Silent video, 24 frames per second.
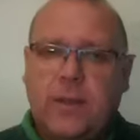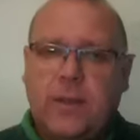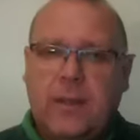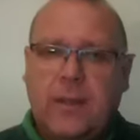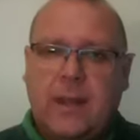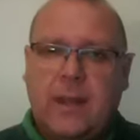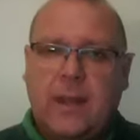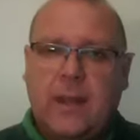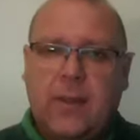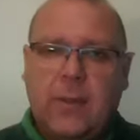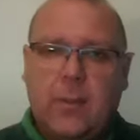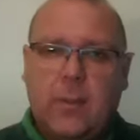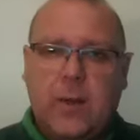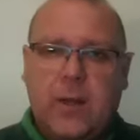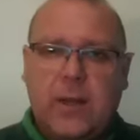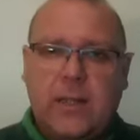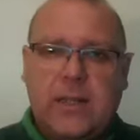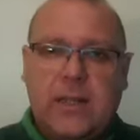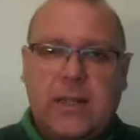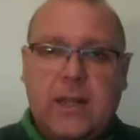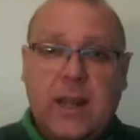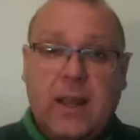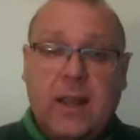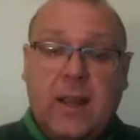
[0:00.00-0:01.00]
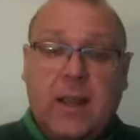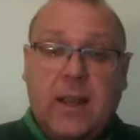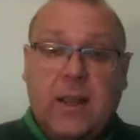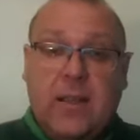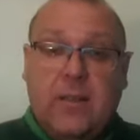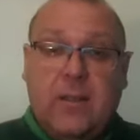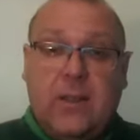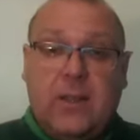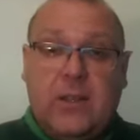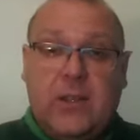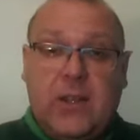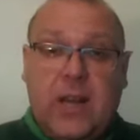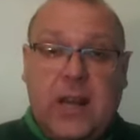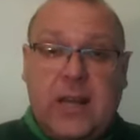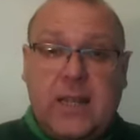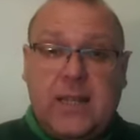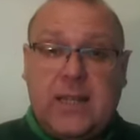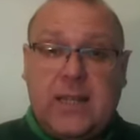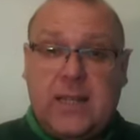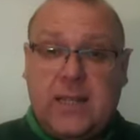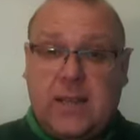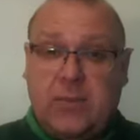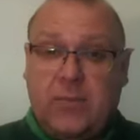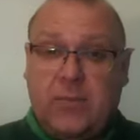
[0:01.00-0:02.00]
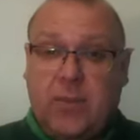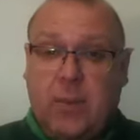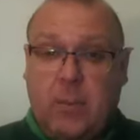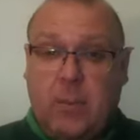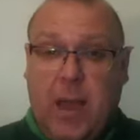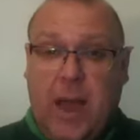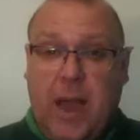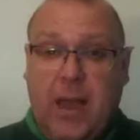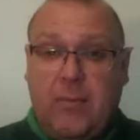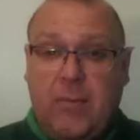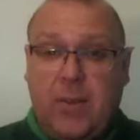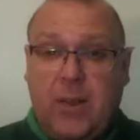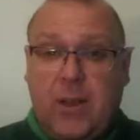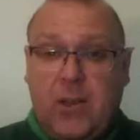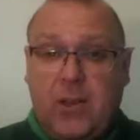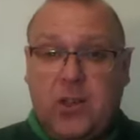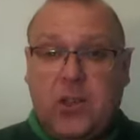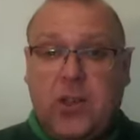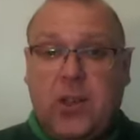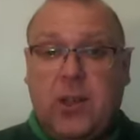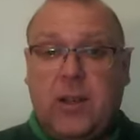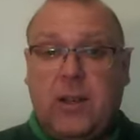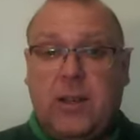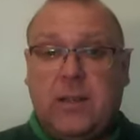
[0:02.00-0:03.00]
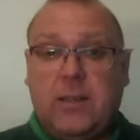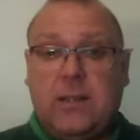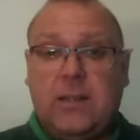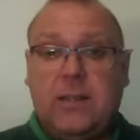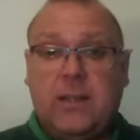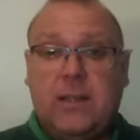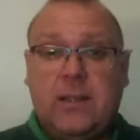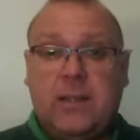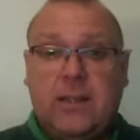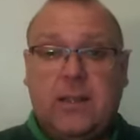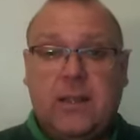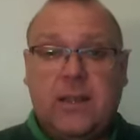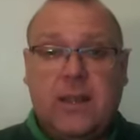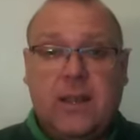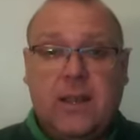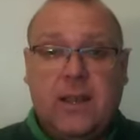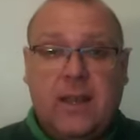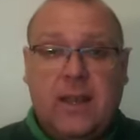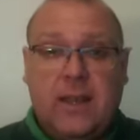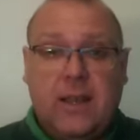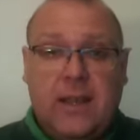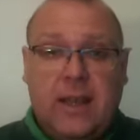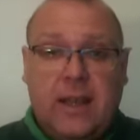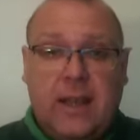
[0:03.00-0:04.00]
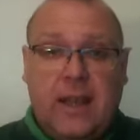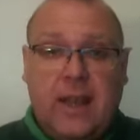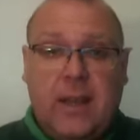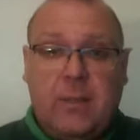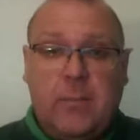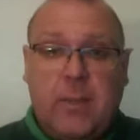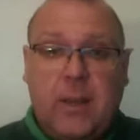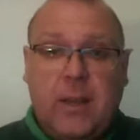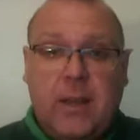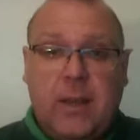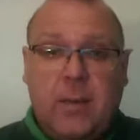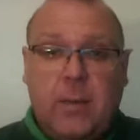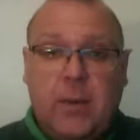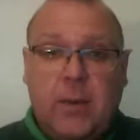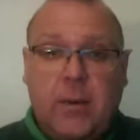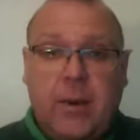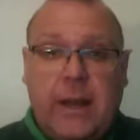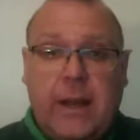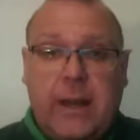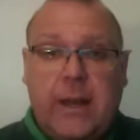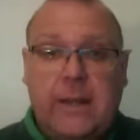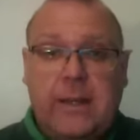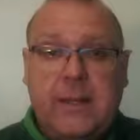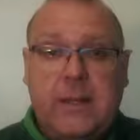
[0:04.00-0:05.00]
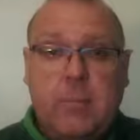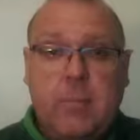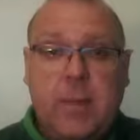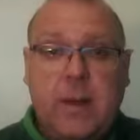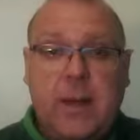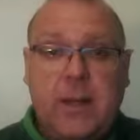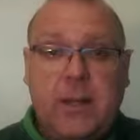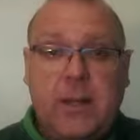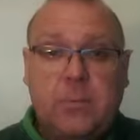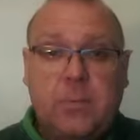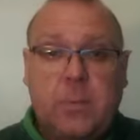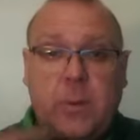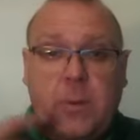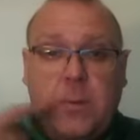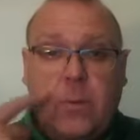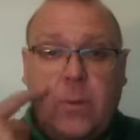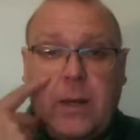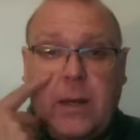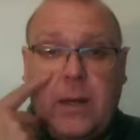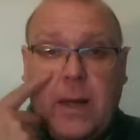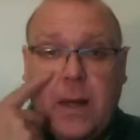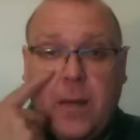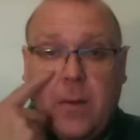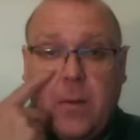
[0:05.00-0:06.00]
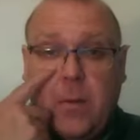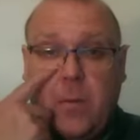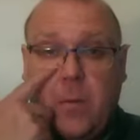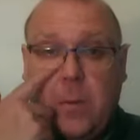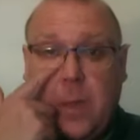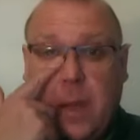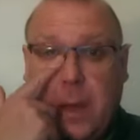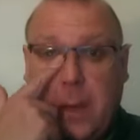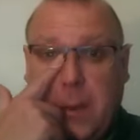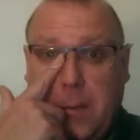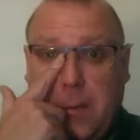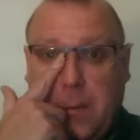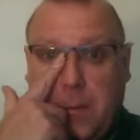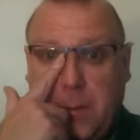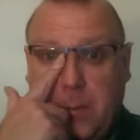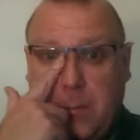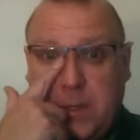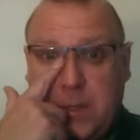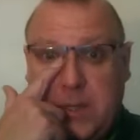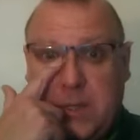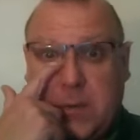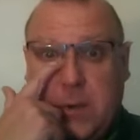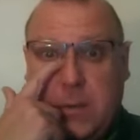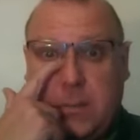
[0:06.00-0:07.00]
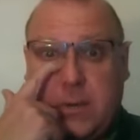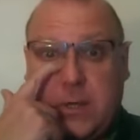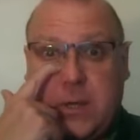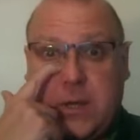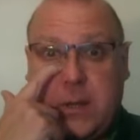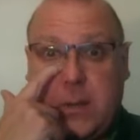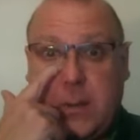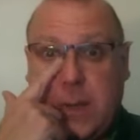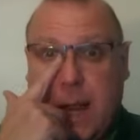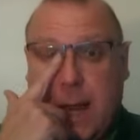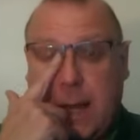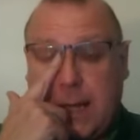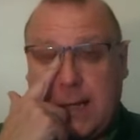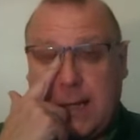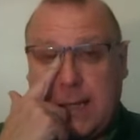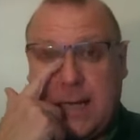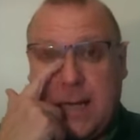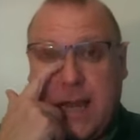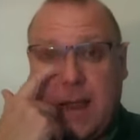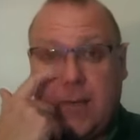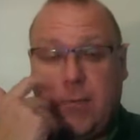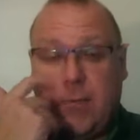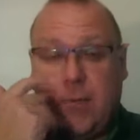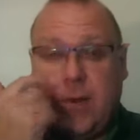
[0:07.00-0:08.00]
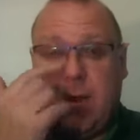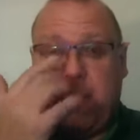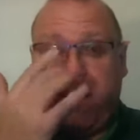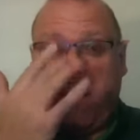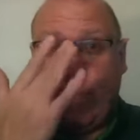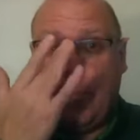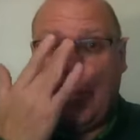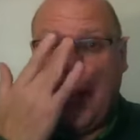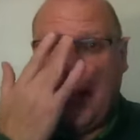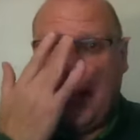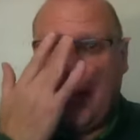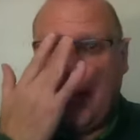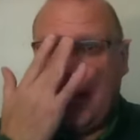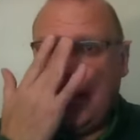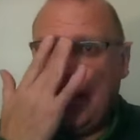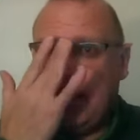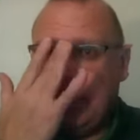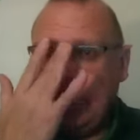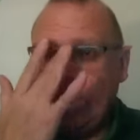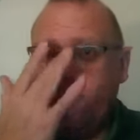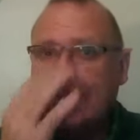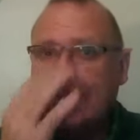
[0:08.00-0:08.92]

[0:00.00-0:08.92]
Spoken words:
In other words, the chances of them having a child had become greatly diminished, but we know that from scripture that's never a barrier.